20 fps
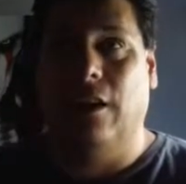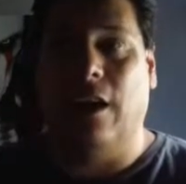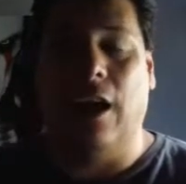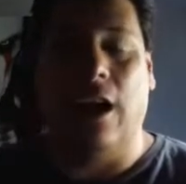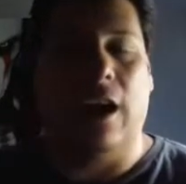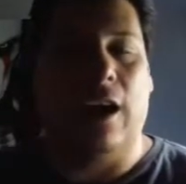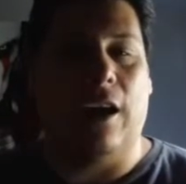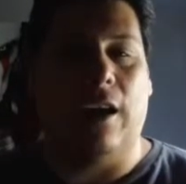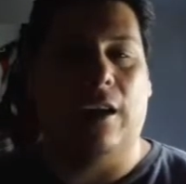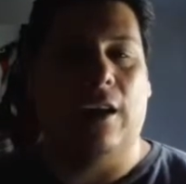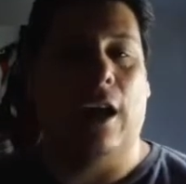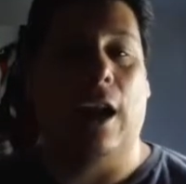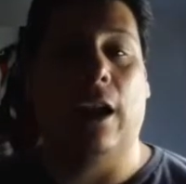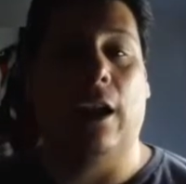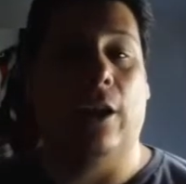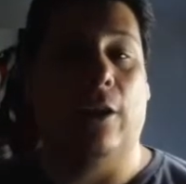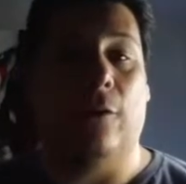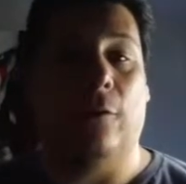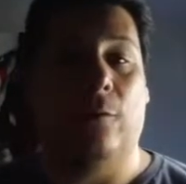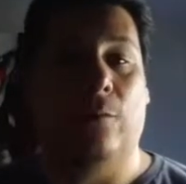I
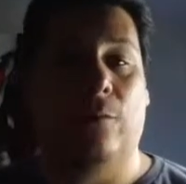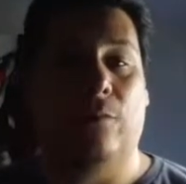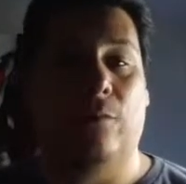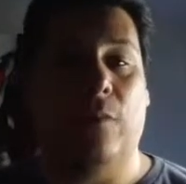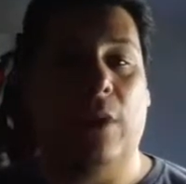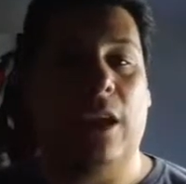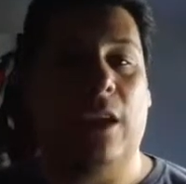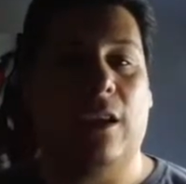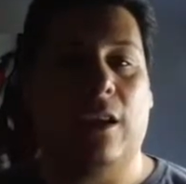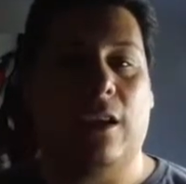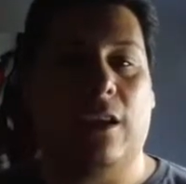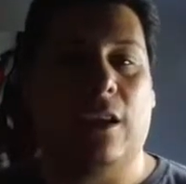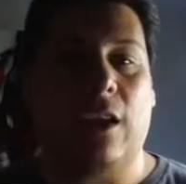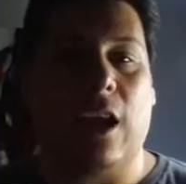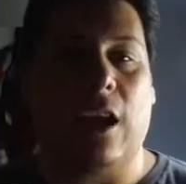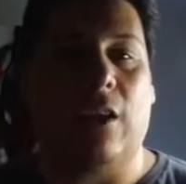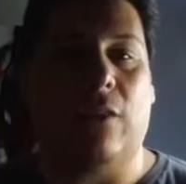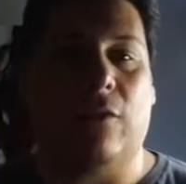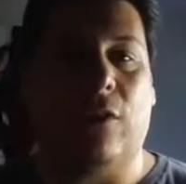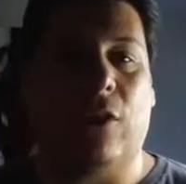don't know. Being
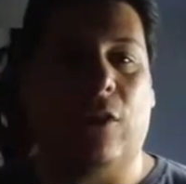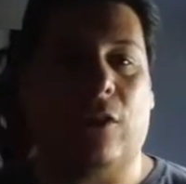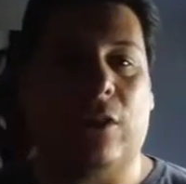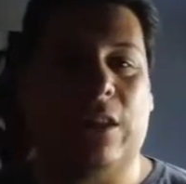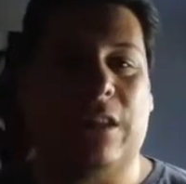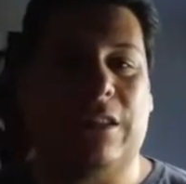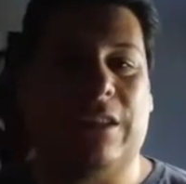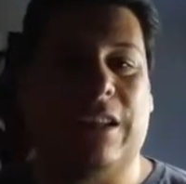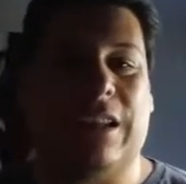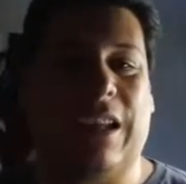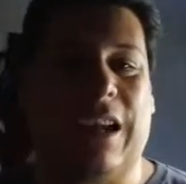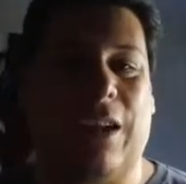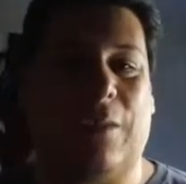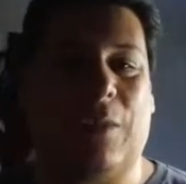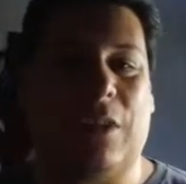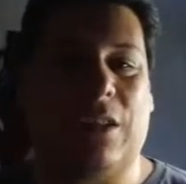kind of an artistic guy